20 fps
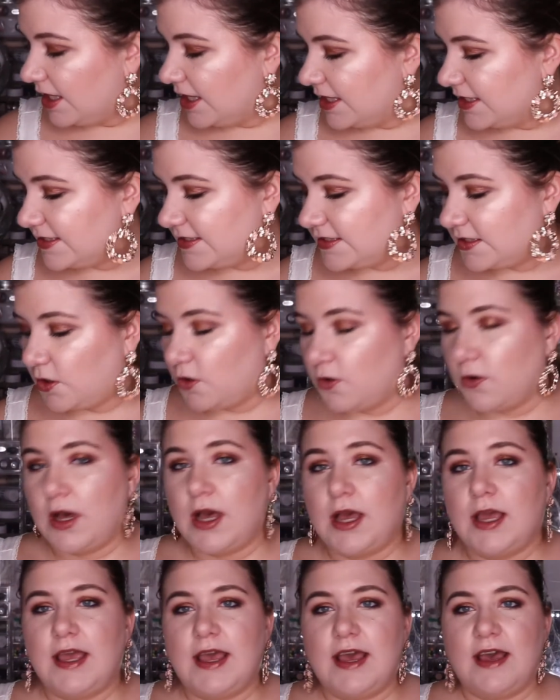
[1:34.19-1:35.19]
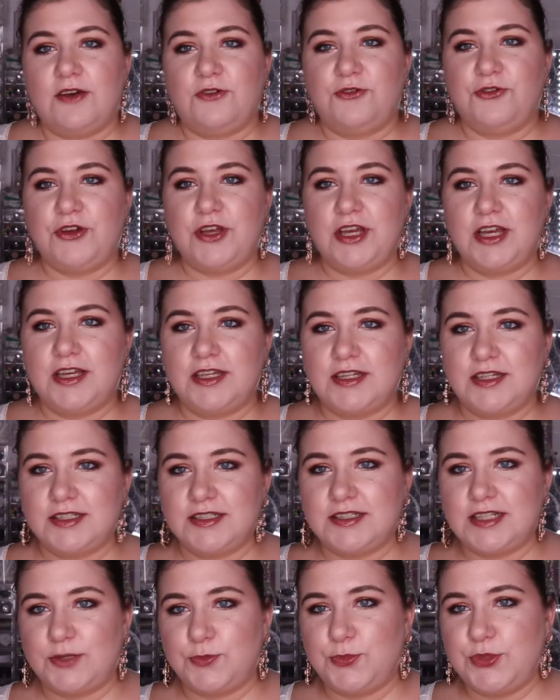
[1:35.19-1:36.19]
So I have
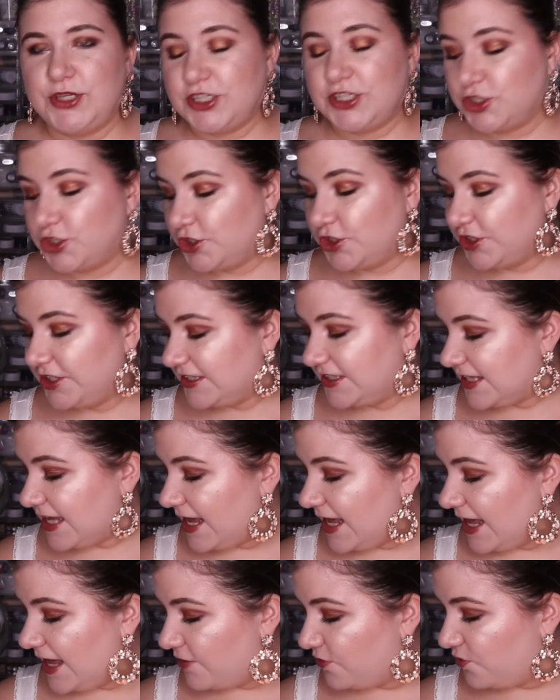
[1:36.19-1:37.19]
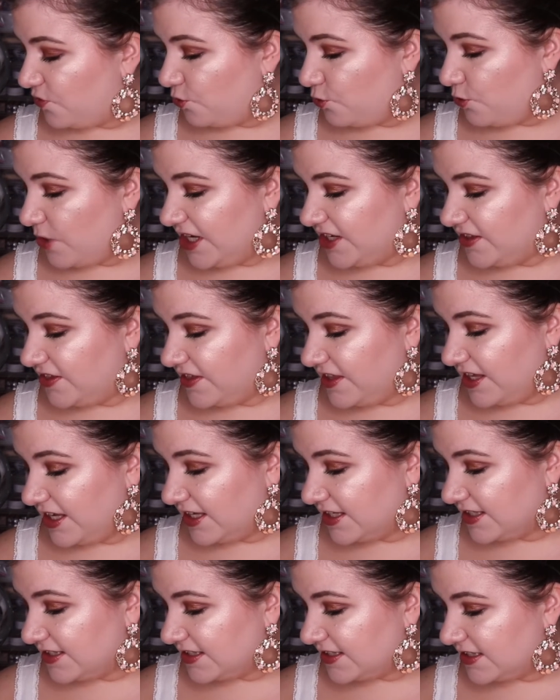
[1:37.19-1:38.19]
done pictures, I have weighed
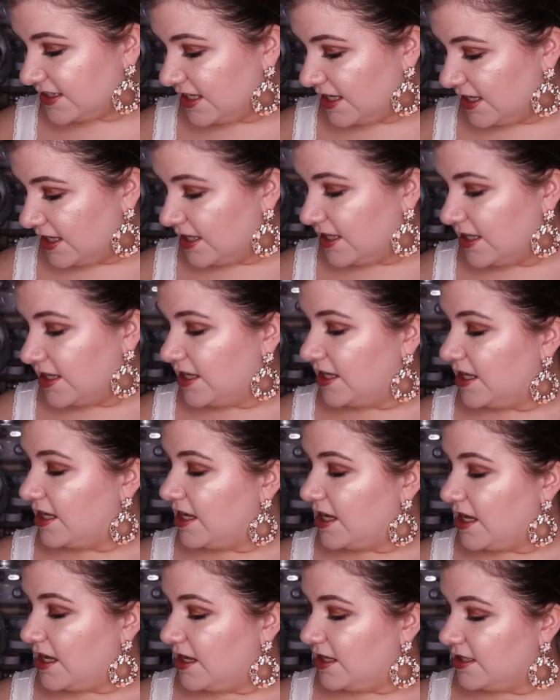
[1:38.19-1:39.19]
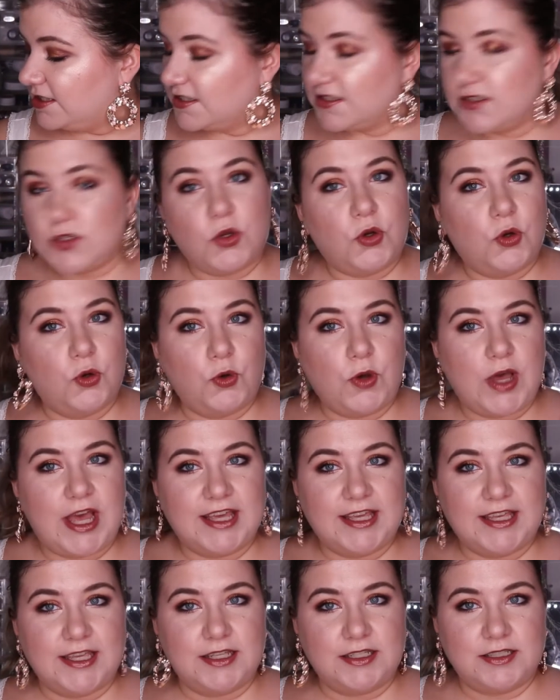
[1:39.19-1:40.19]
things, so I
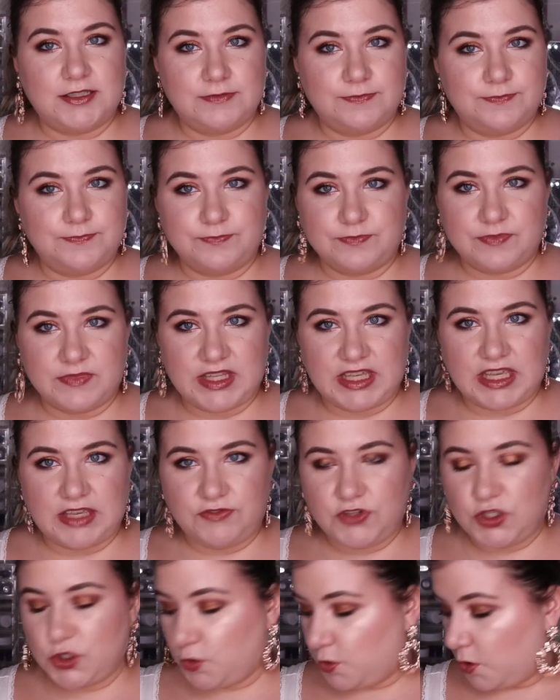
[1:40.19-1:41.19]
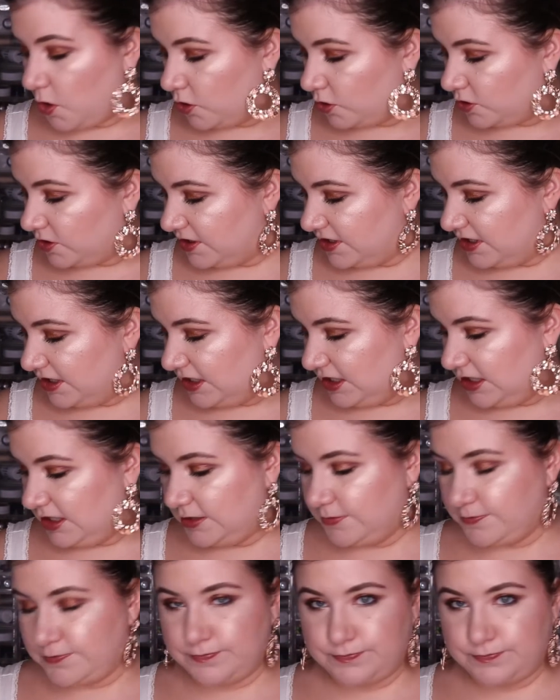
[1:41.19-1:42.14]
can give you all the